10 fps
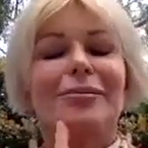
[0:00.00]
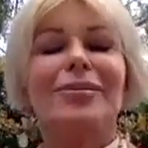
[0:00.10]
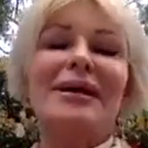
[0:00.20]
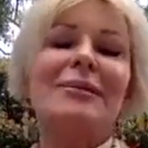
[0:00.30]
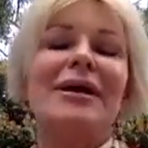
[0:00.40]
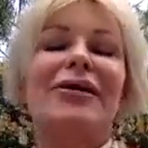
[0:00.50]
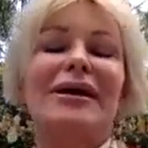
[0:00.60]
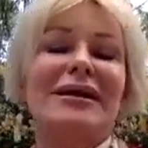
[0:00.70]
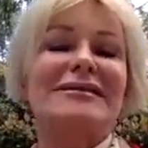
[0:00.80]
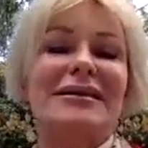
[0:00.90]
Being
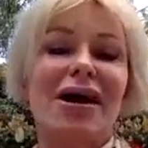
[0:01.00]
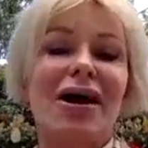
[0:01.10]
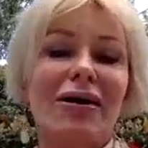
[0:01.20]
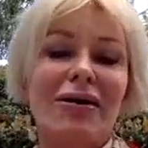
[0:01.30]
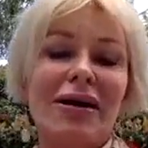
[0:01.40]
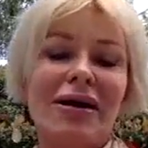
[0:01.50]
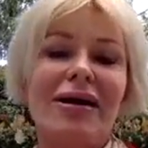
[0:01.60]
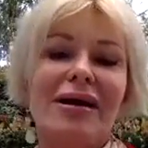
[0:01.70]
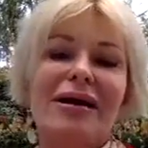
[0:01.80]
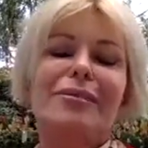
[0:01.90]
married isn't hard.
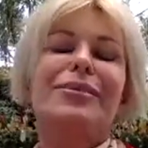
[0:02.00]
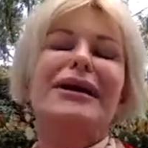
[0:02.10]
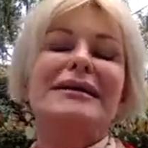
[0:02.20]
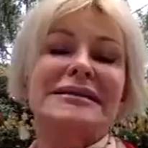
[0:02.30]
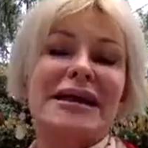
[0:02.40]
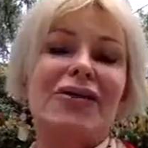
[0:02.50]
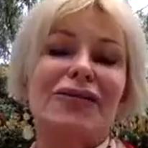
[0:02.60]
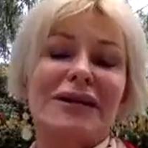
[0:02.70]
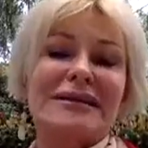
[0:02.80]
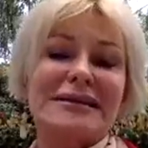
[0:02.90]
Being
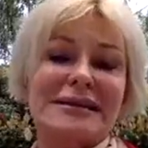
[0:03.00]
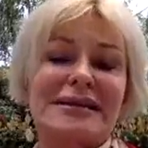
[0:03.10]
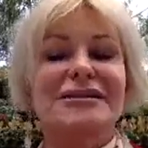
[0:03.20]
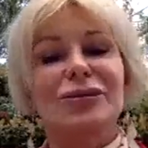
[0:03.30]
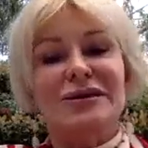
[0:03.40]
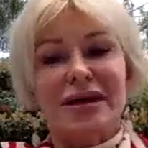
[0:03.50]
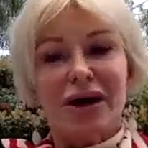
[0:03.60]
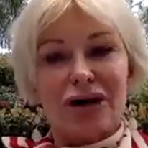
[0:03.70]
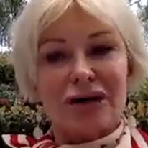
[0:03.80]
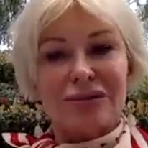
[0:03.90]
selfless is what's
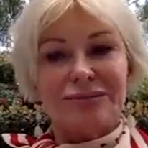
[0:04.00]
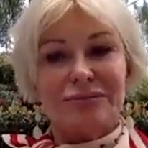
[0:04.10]
hard.